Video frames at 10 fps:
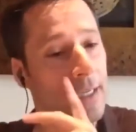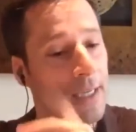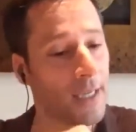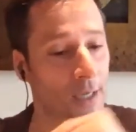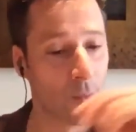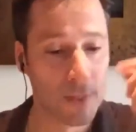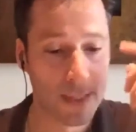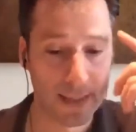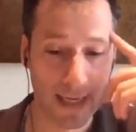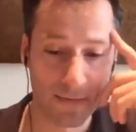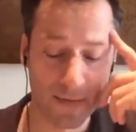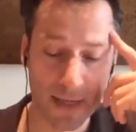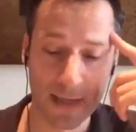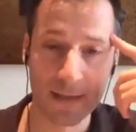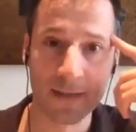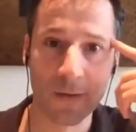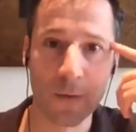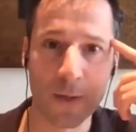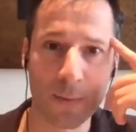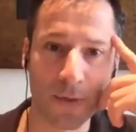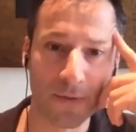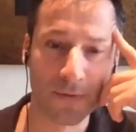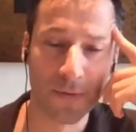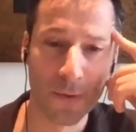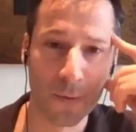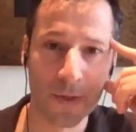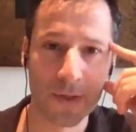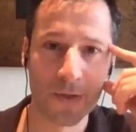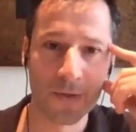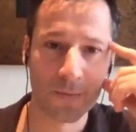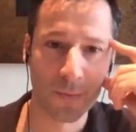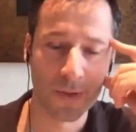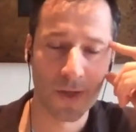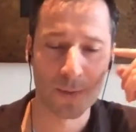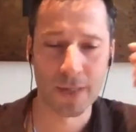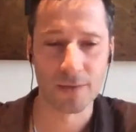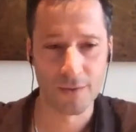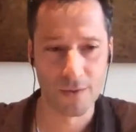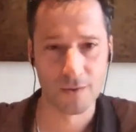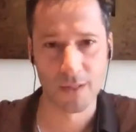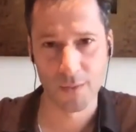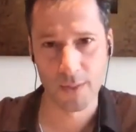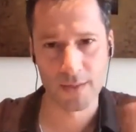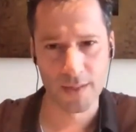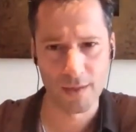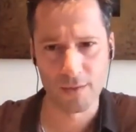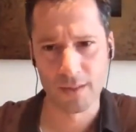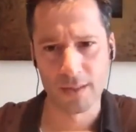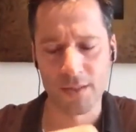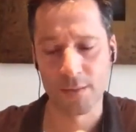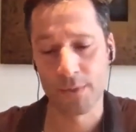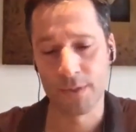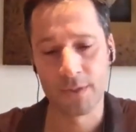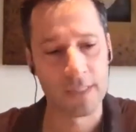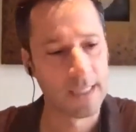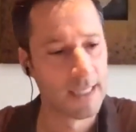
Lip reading: We have gained quite a bit of knowledge when it comes down to content creators and content distributors.